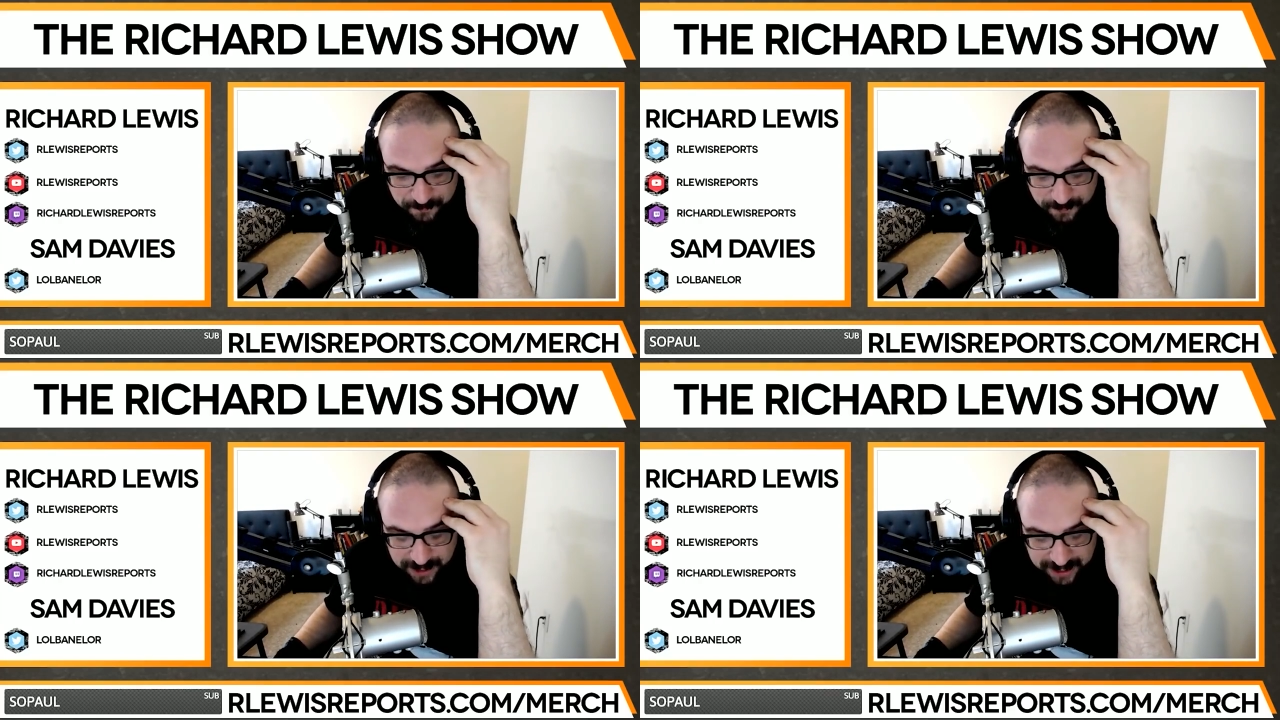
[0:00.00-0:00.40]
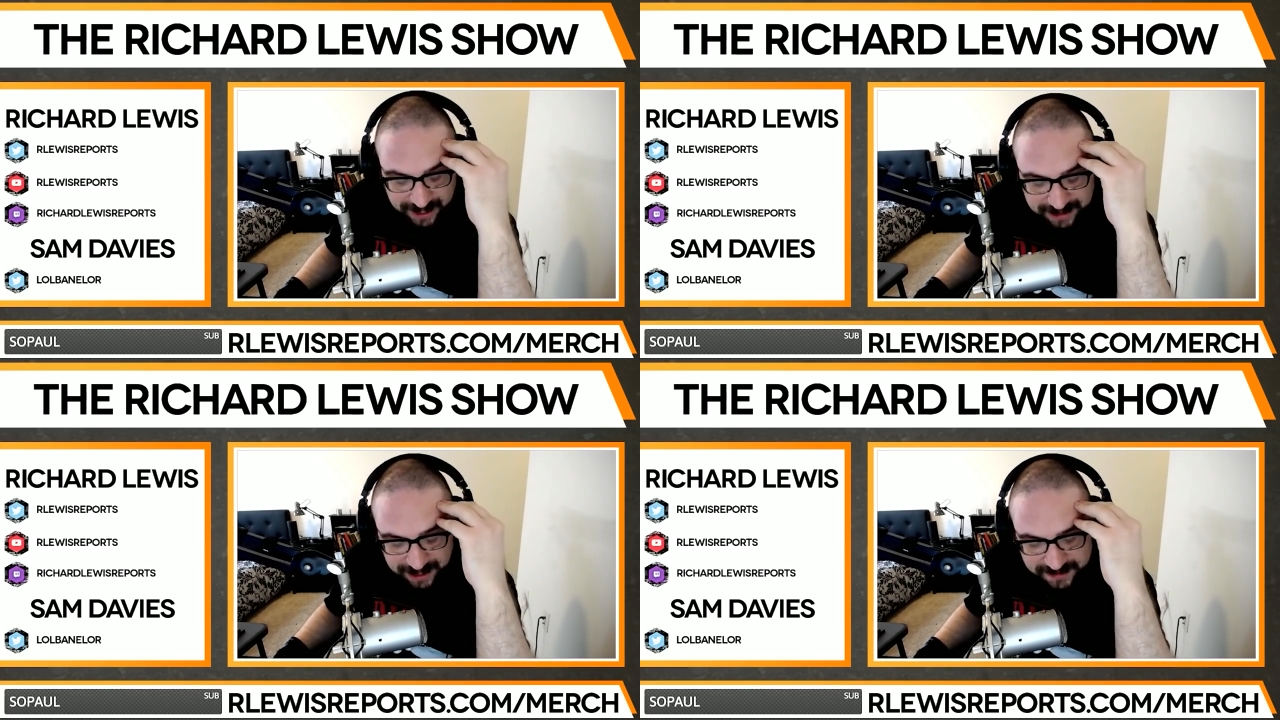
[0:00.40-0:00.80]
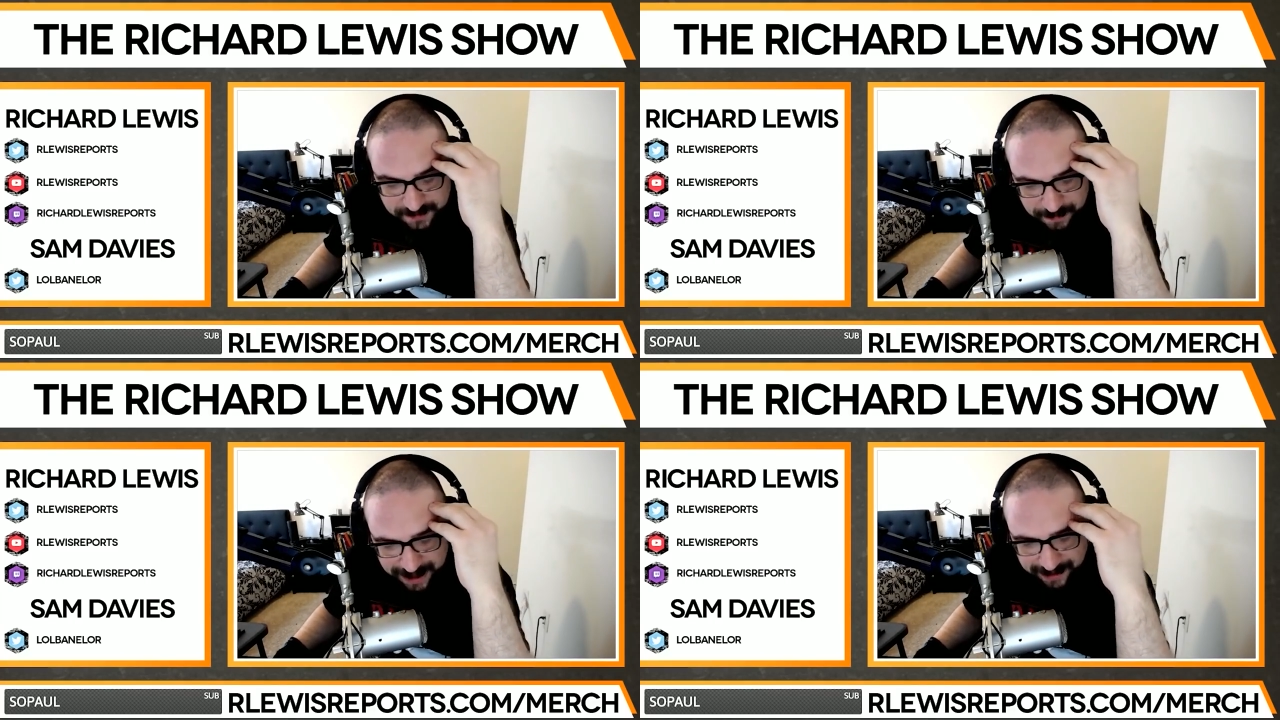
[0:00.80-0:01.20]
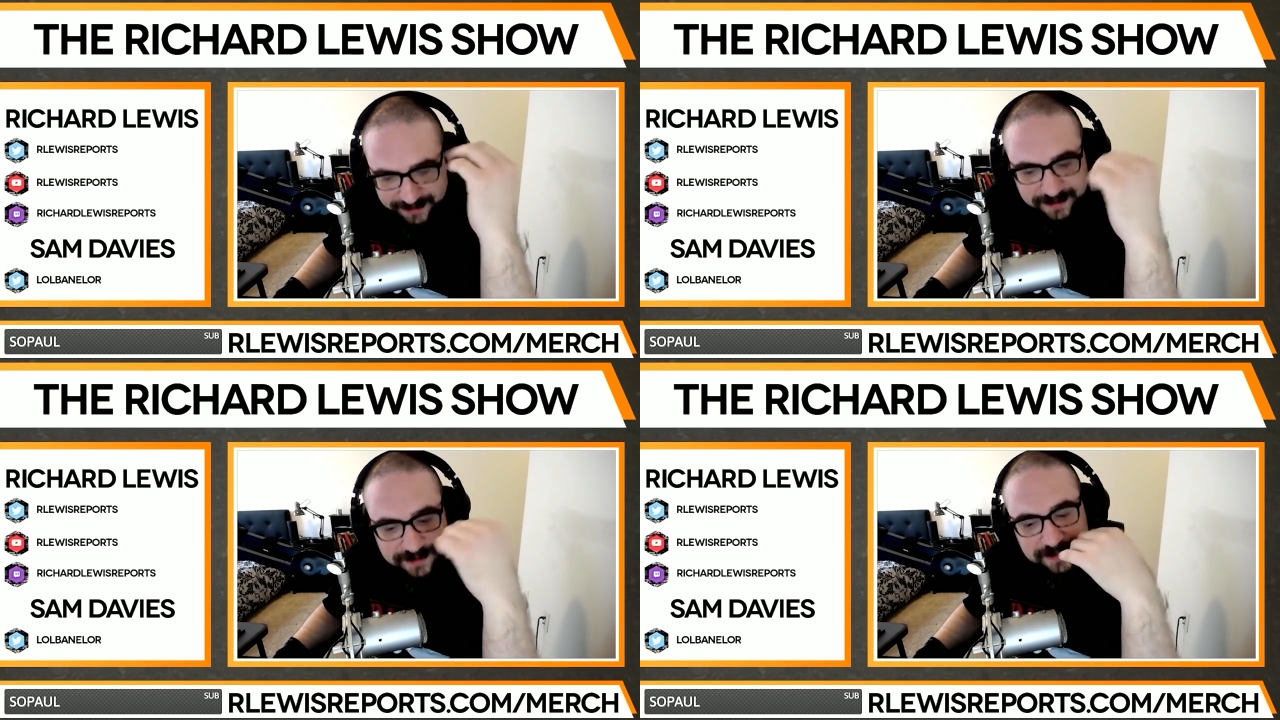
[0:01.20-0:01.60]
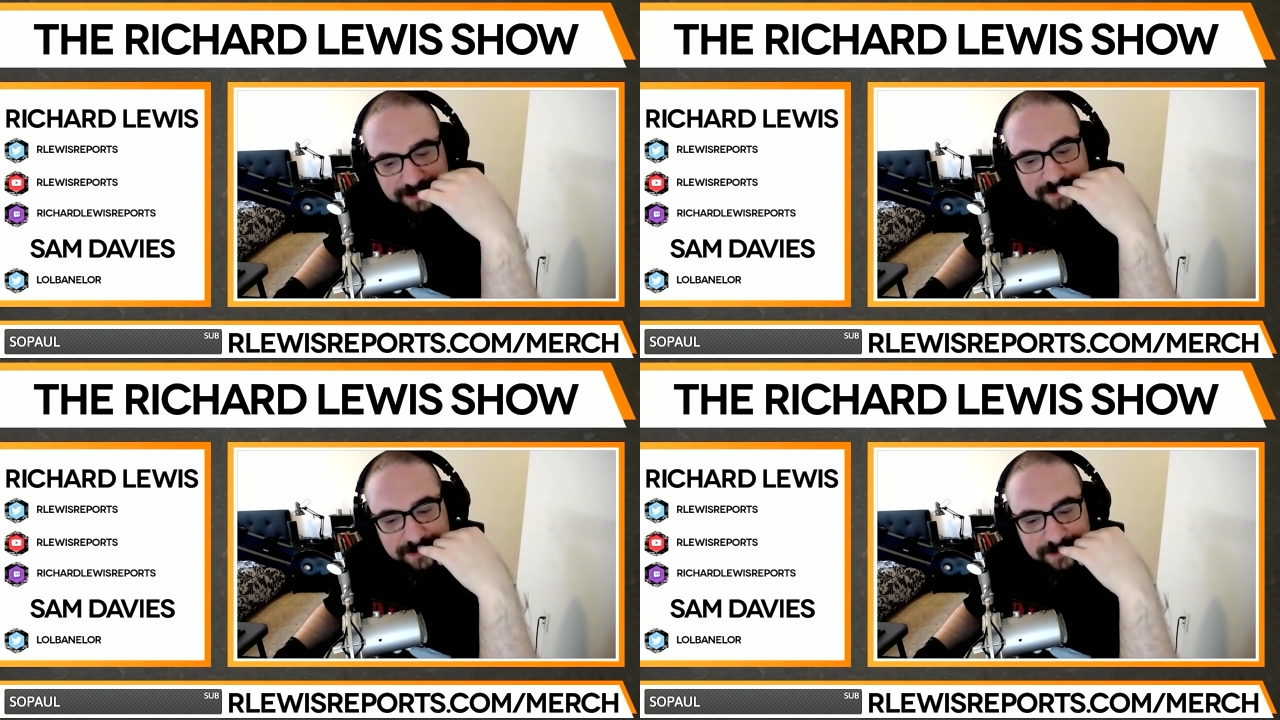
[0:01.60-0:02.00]
it's mad.
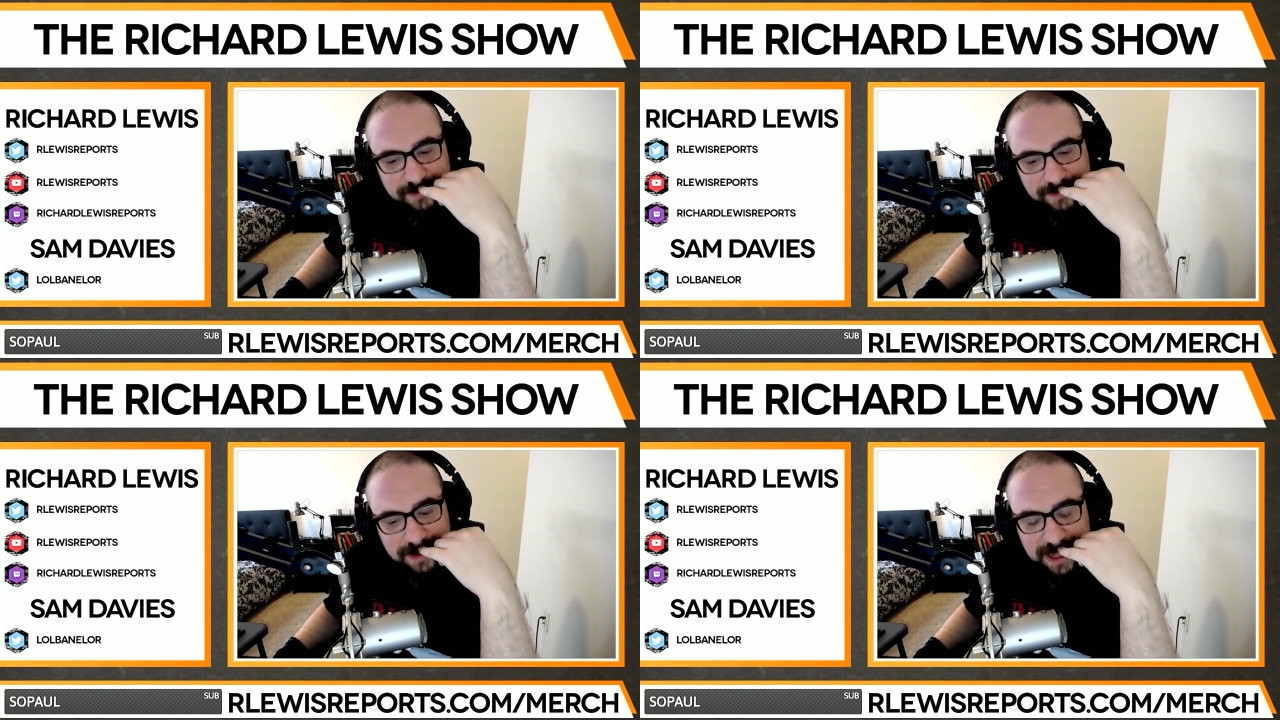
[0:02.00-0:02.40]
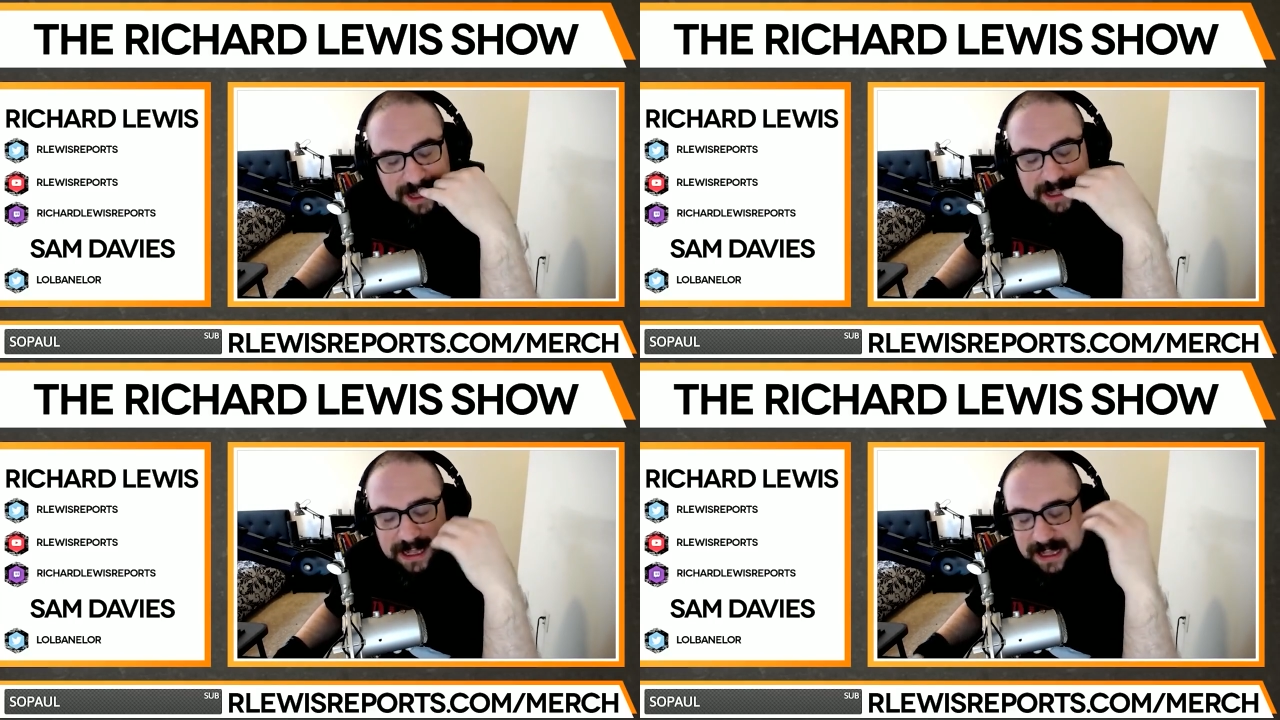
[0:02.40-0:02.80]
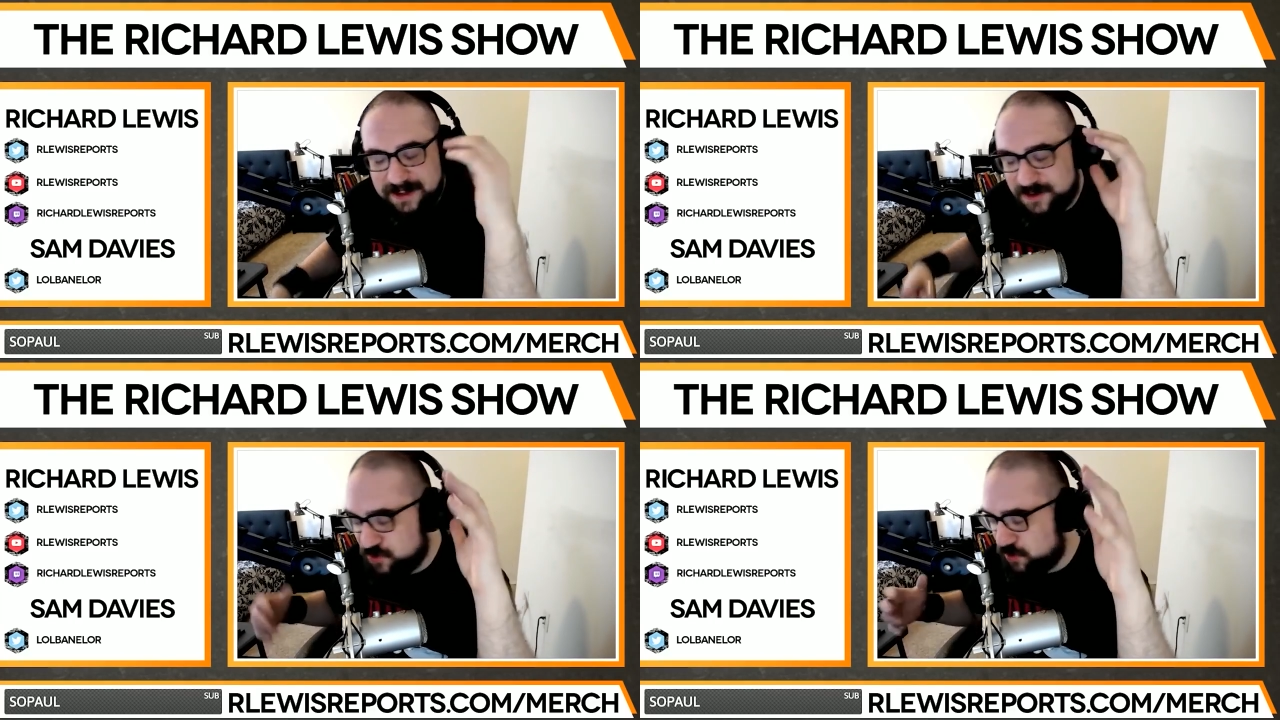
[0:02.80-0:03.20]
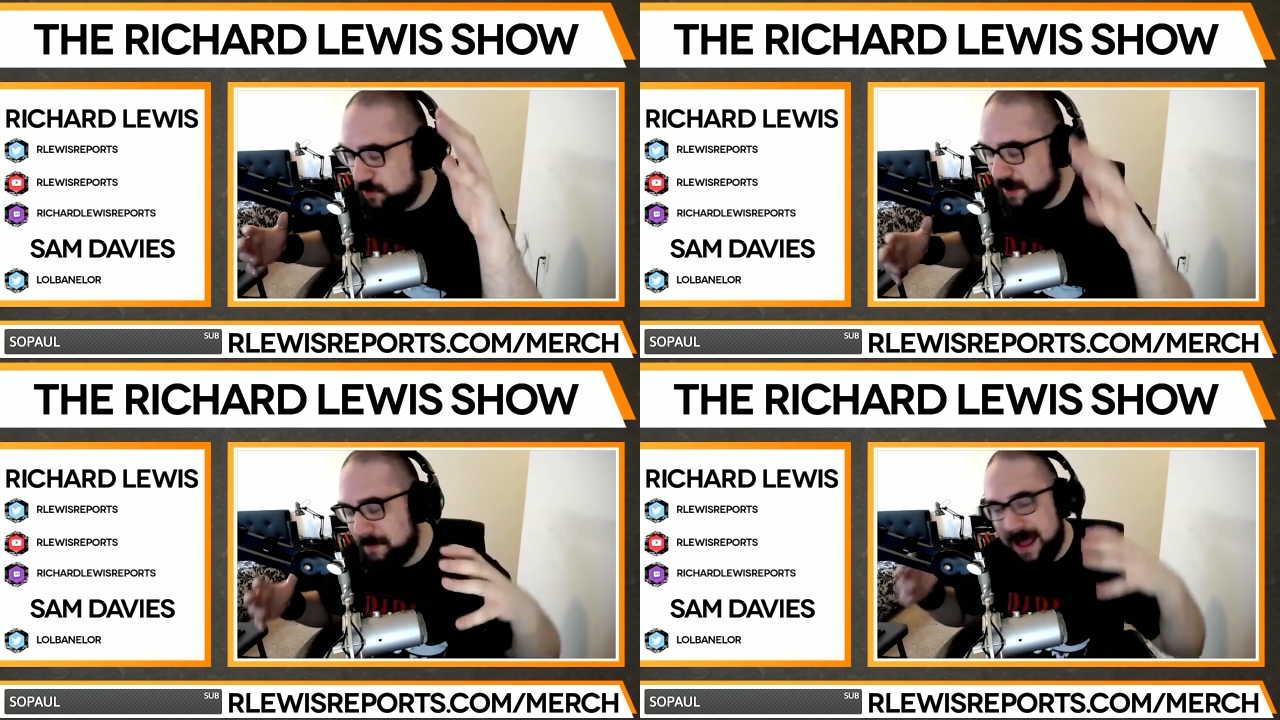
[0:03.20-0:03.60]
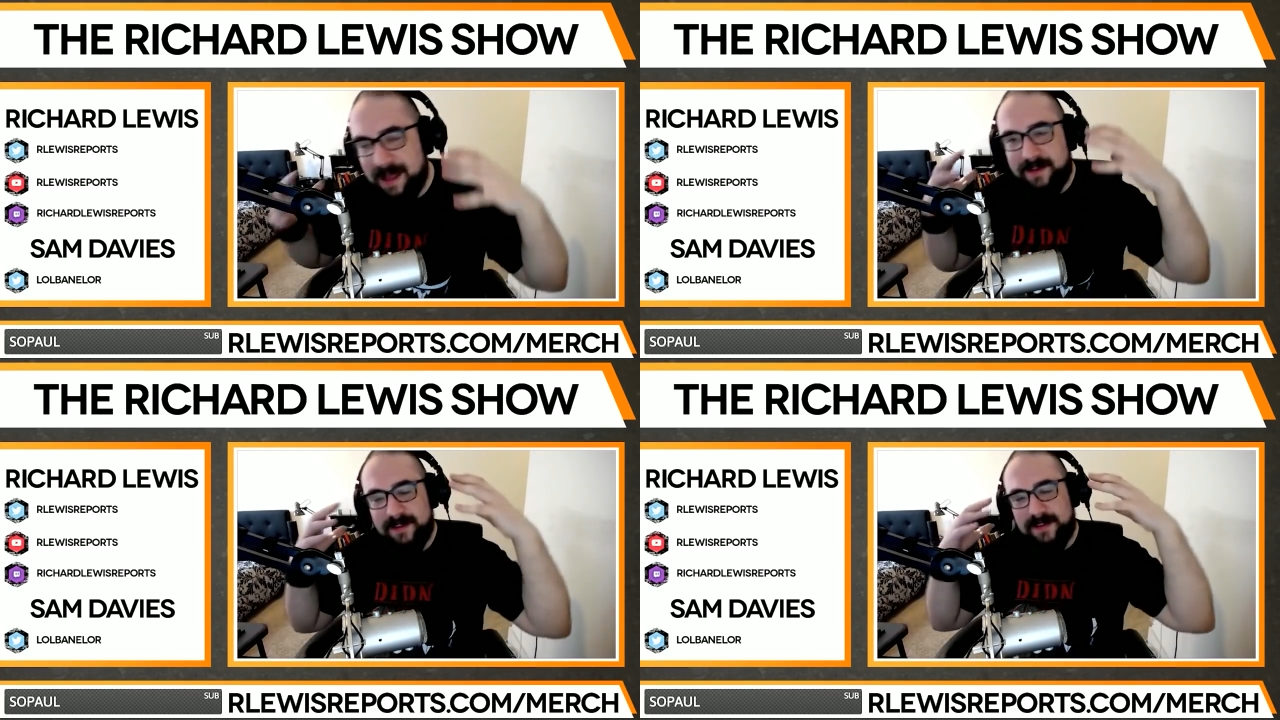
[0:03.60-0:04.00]
It's truly mad